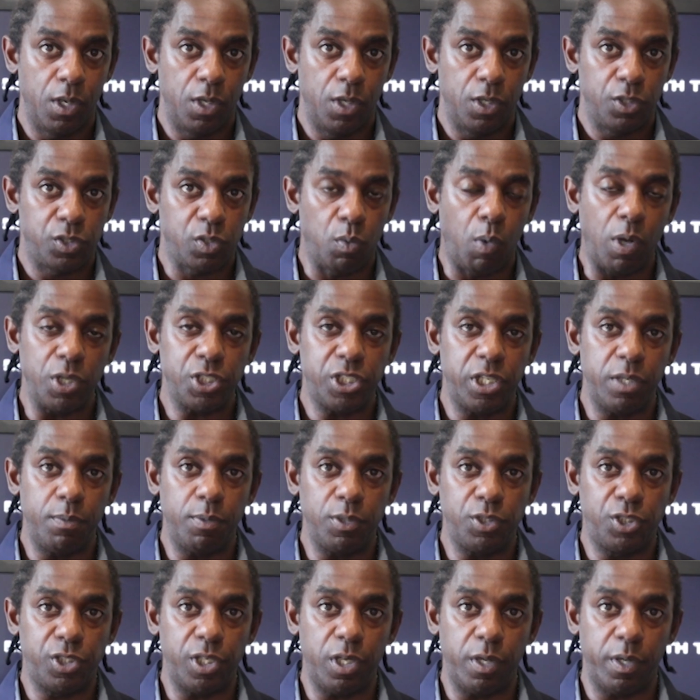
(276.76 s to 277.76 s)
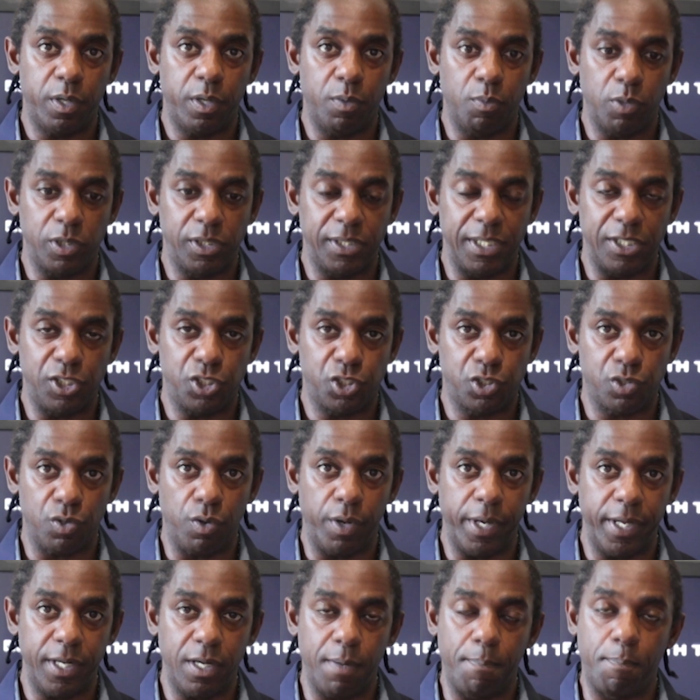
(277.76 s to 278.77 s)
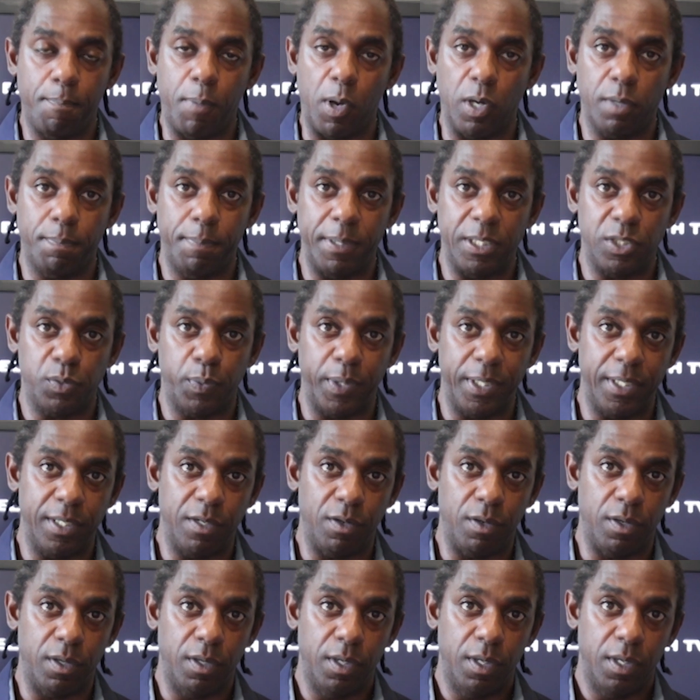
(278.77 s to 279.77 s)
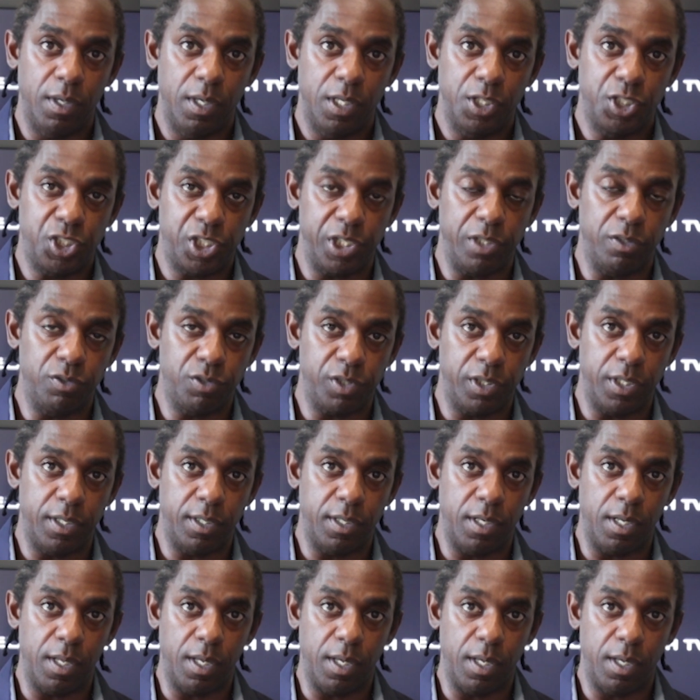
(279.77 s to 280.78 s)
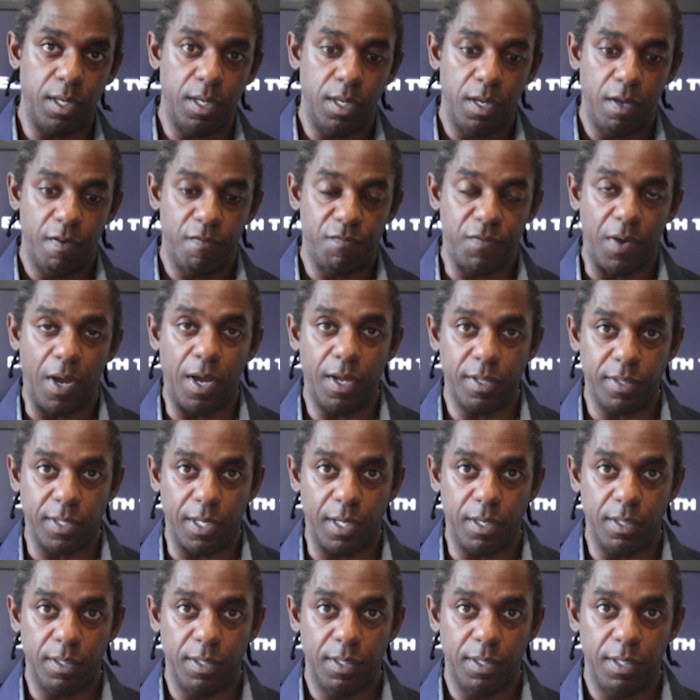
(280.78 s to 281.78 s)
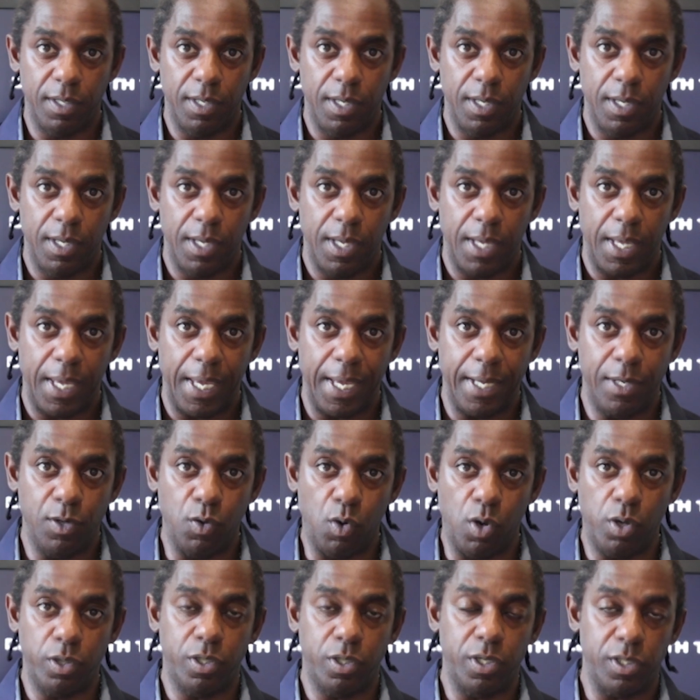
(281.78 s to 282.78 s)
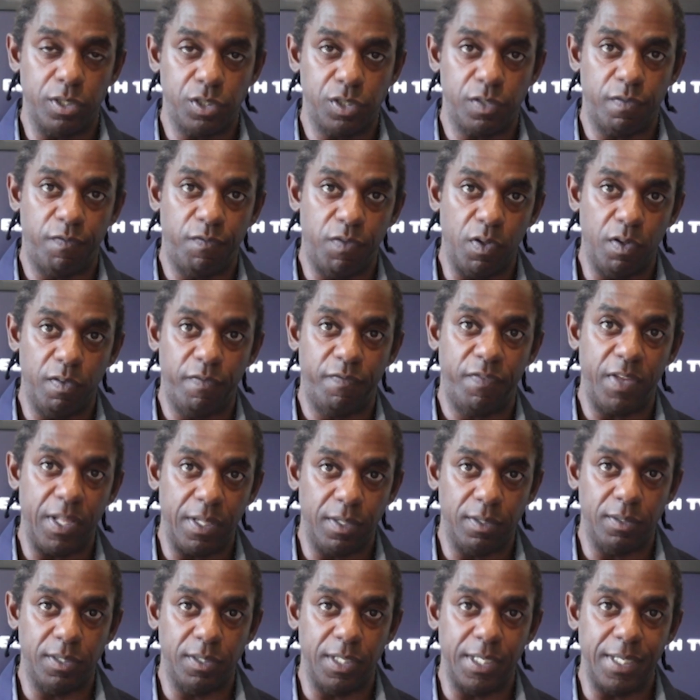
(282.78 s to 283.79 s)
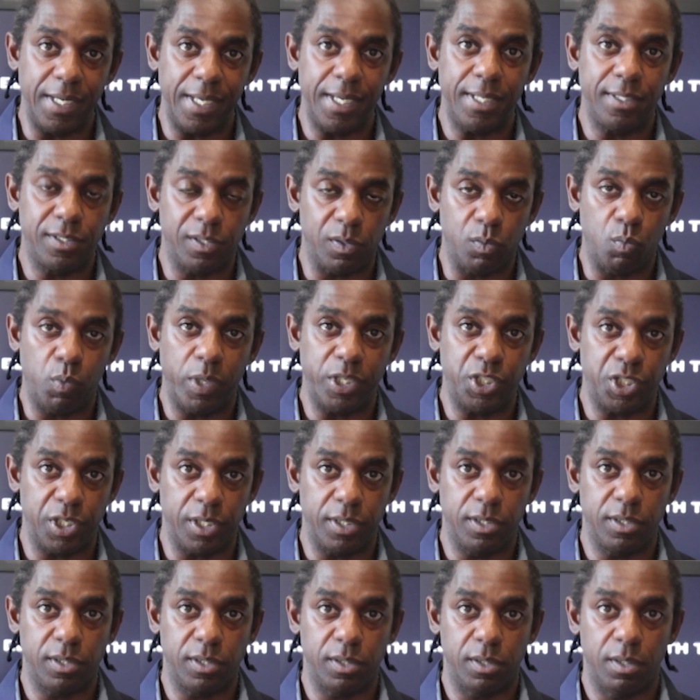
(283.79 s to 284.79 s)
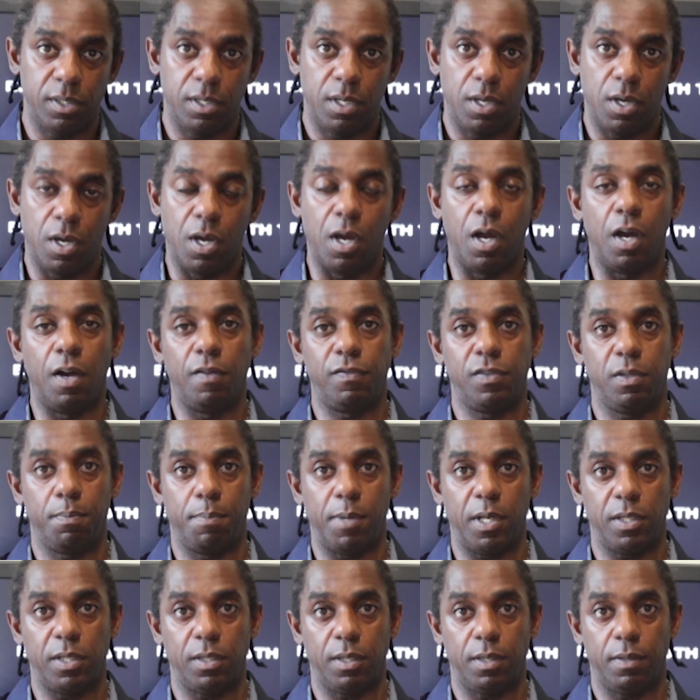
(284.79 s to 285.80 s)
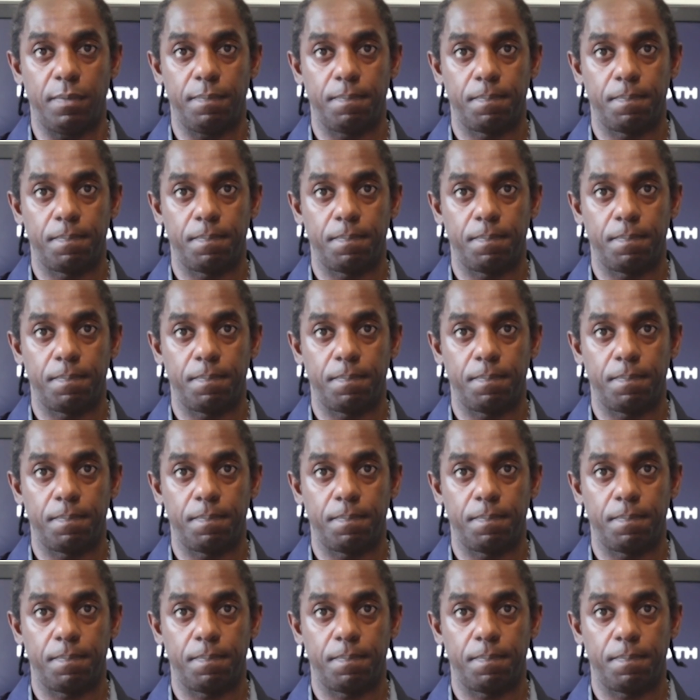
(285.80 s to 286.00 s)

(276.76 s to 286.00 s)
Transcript: So what she was doing was destroying the bond between the children and the father in order to fulfill the needs and wishes of the mother.